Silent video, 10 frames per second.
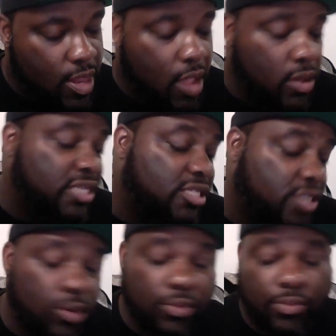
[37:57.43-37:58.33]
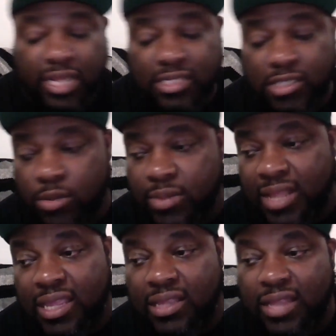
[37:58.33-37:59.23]
No, that's dope. That's dope.
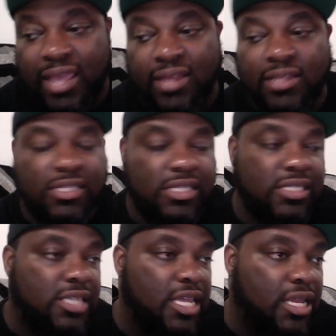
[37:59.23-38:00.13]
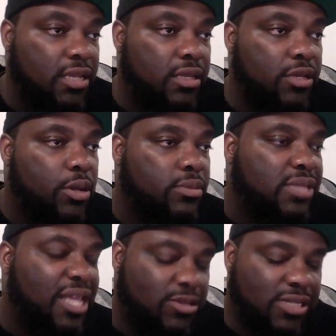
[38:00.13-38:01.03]
And I think that energy is needed.
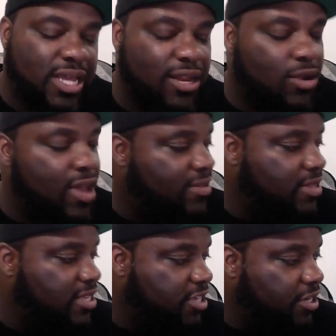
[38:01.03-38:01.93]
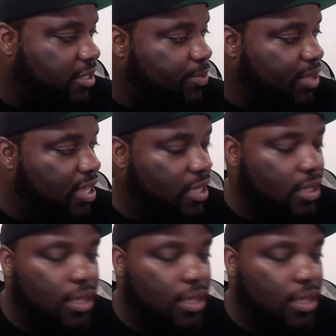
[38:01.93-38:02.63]
Like you said, it don't have to necessarily be